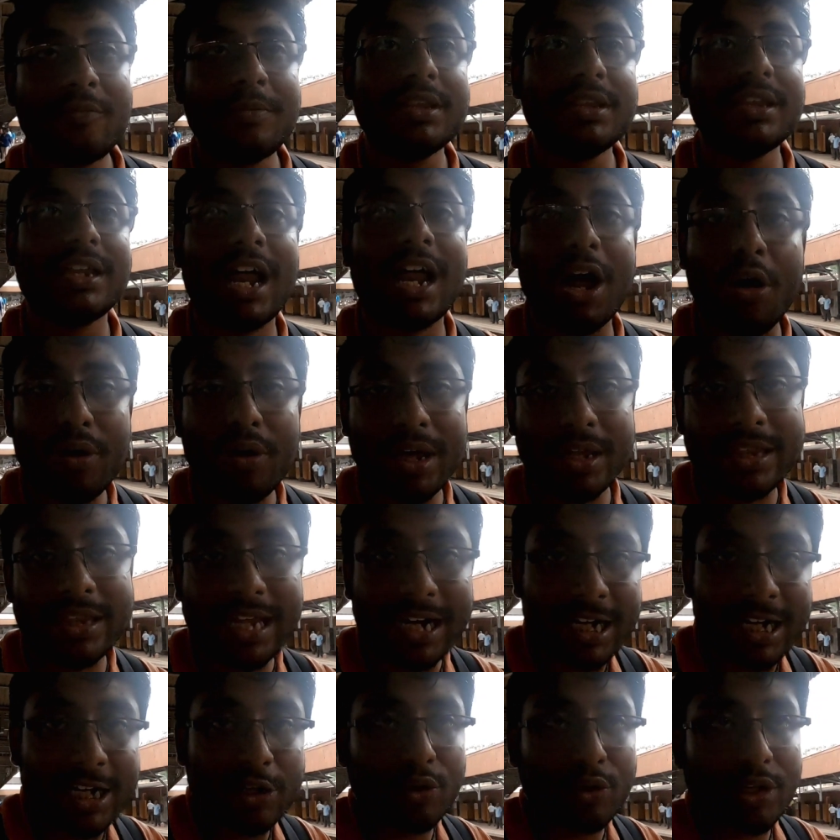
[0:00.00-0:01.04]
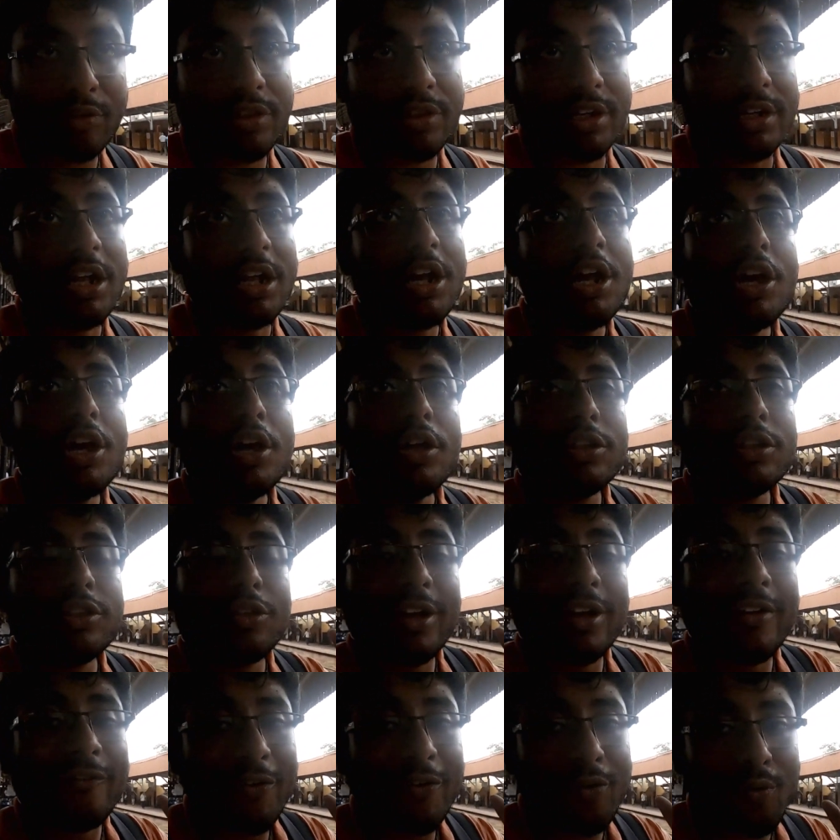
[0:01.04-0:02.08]
is and how exactly to use it. So
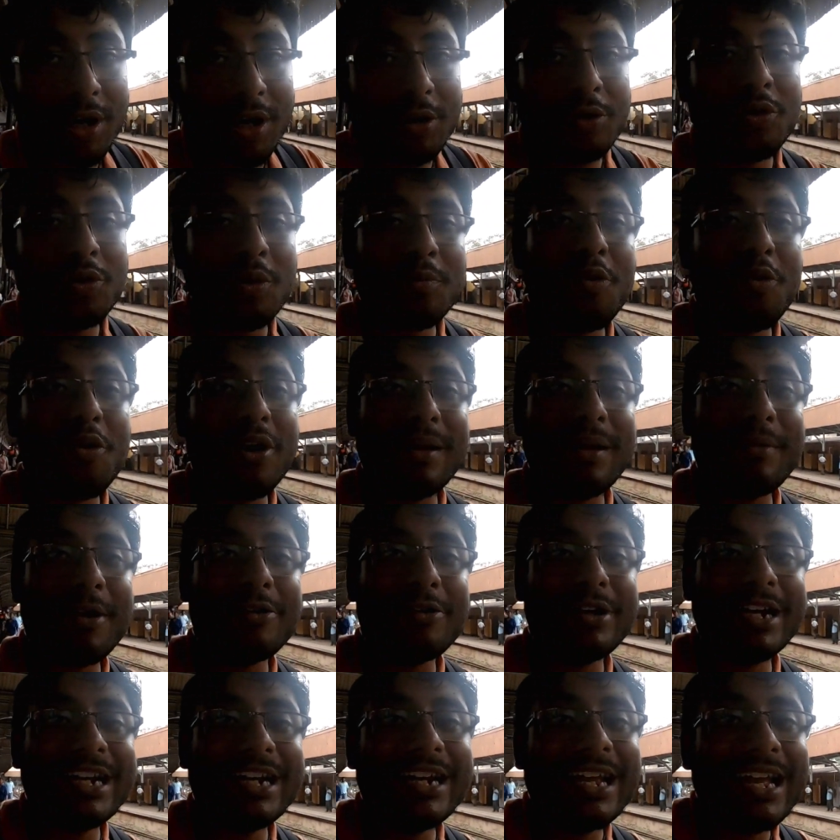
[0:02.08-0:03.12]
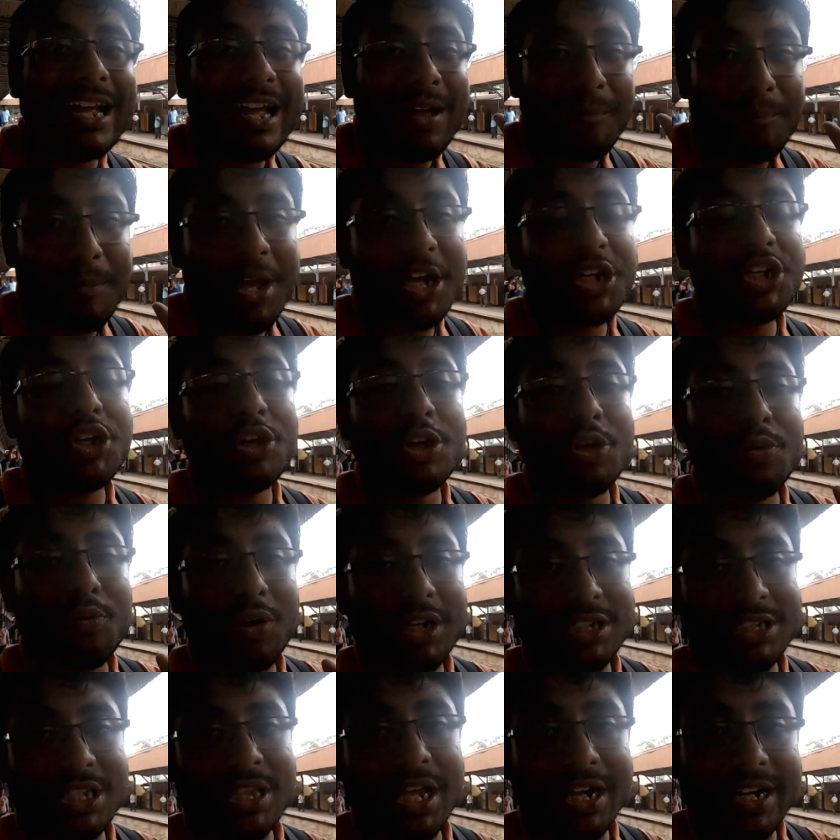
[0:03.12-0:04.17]
if you want to know more about it, make sure you watch
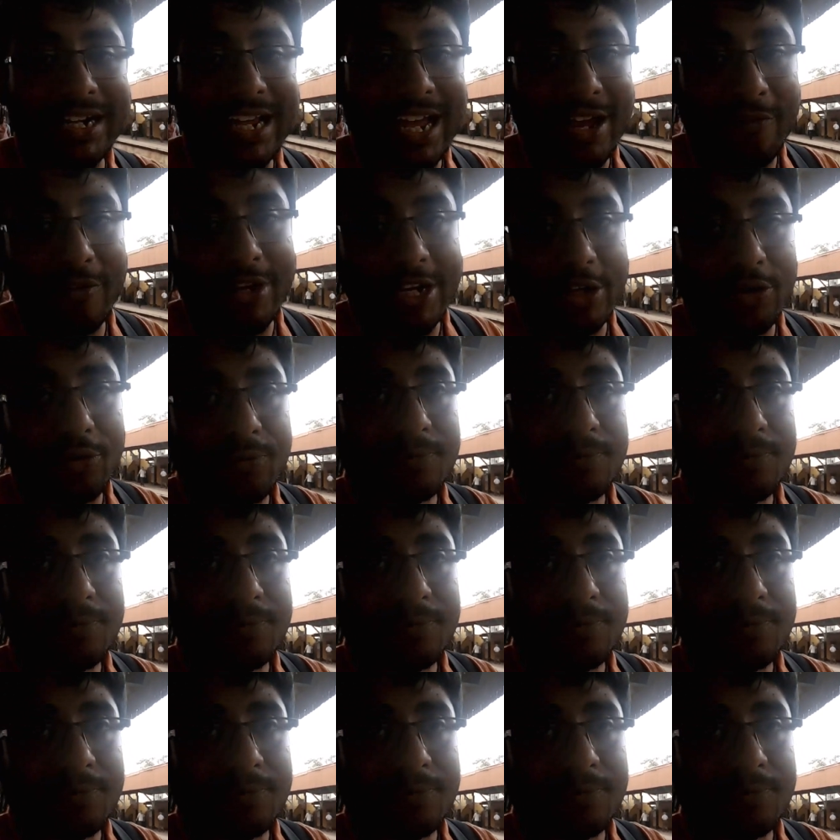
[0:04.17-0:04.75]
this entire video.